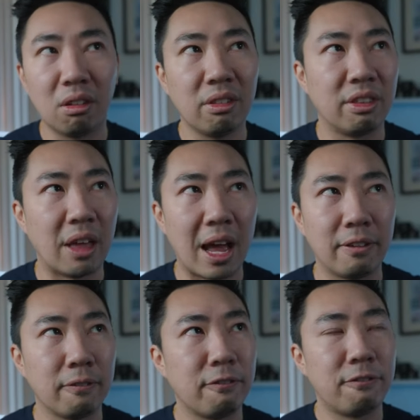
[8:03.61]
aren't
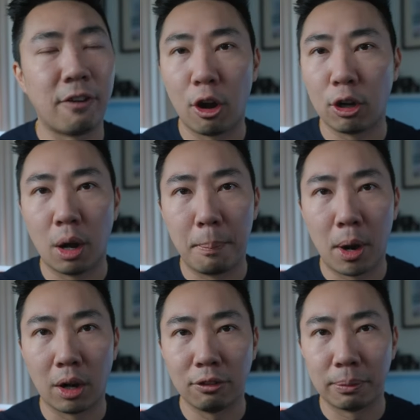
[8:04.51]
that far
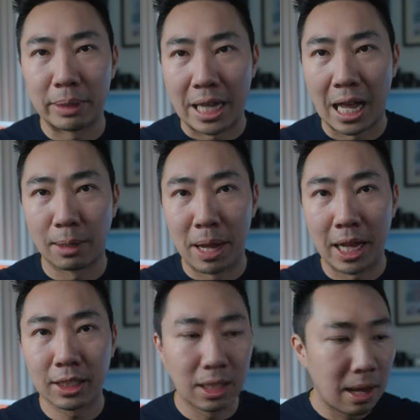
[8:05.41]
apart from the Atom
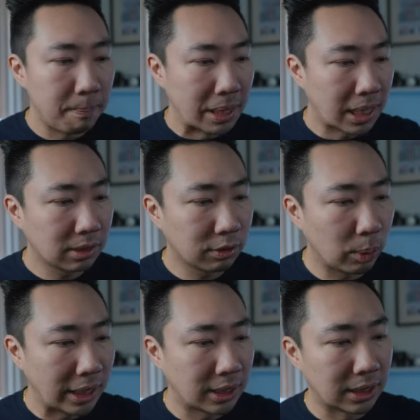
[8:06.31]
X, because of the way it's